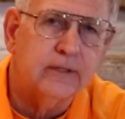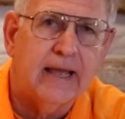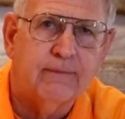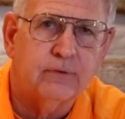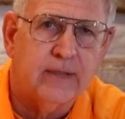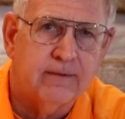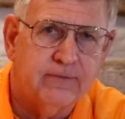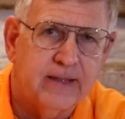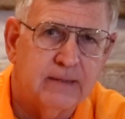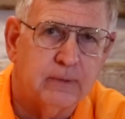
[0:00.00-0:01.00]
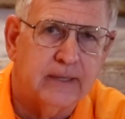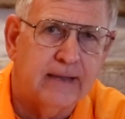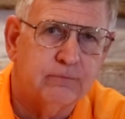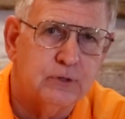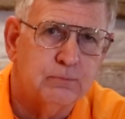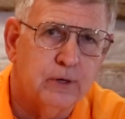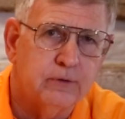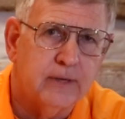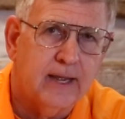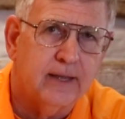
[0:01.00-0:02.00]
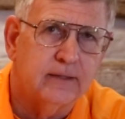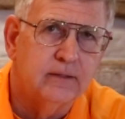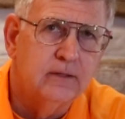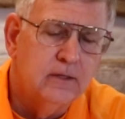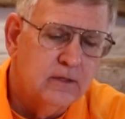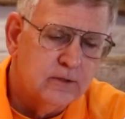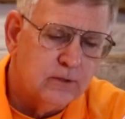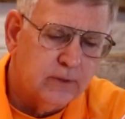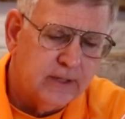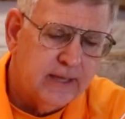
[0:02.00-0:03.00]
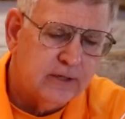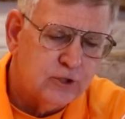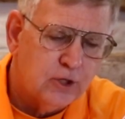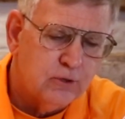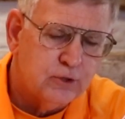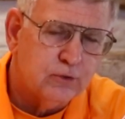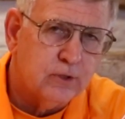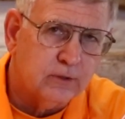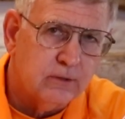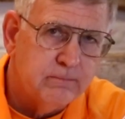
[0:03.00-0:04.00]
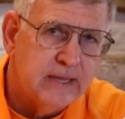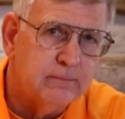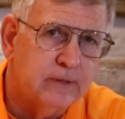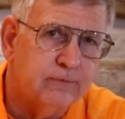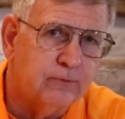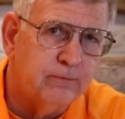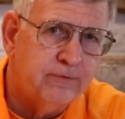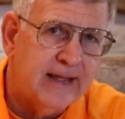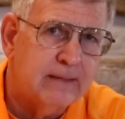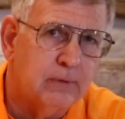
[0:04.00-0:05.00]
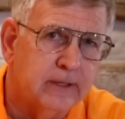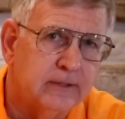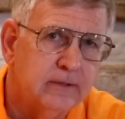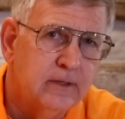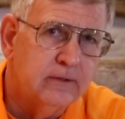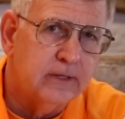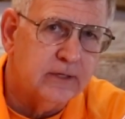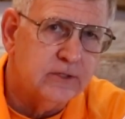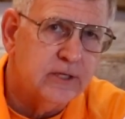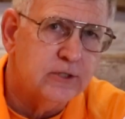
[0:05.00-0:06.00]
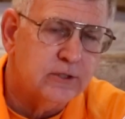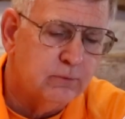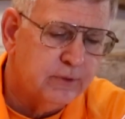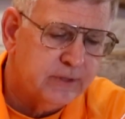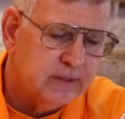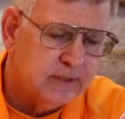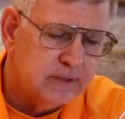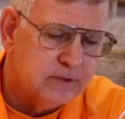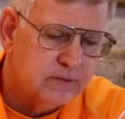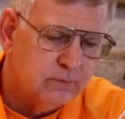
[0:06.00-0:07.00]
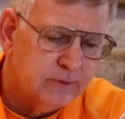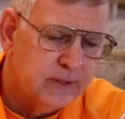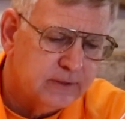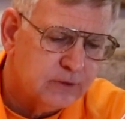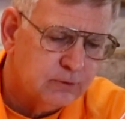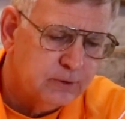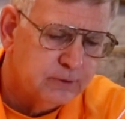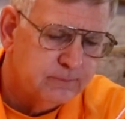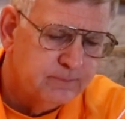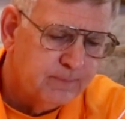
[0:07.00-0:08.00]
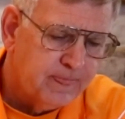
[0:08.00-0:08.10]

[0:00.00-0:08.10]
looked after that family after his brother died. So again, it shows you the commitment from family that existed within this group.